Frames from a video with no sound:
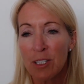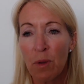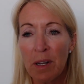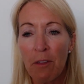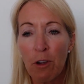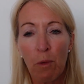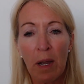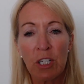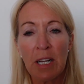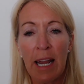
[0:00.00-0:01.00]
So another
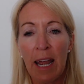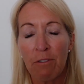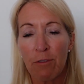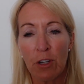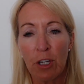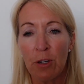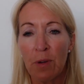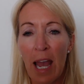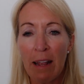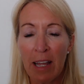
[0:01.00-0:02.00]
question I have for
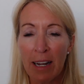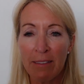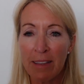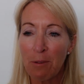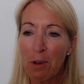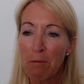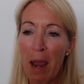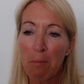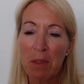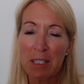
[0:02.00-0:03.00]
you, and then I think we'll
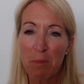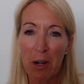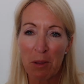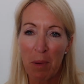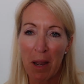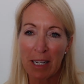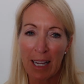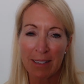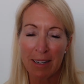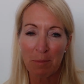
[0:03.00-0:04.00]
wrap this part of the
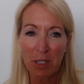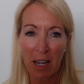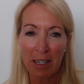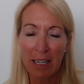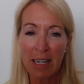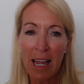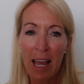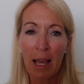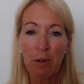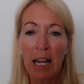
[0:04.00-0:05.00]
podcast up, Duncan.
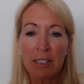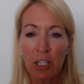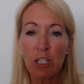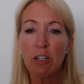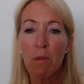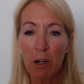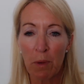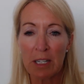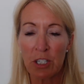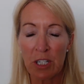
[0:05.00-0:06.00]
I'm going to ask you two more
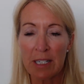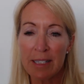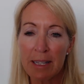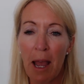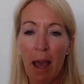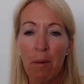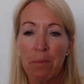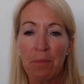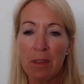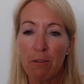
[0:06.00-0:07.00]
questions.
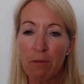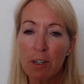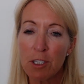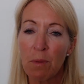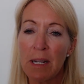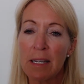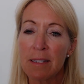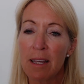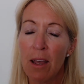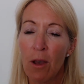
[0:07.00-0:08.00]
The first one
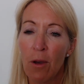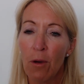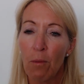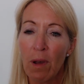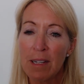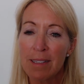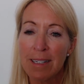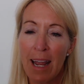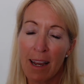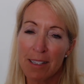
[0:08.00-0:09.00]
is, what's
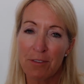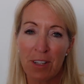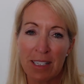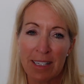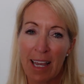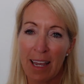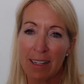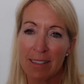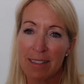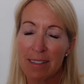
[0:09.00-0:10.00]
next for this
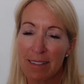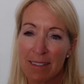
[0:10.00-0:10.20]
case?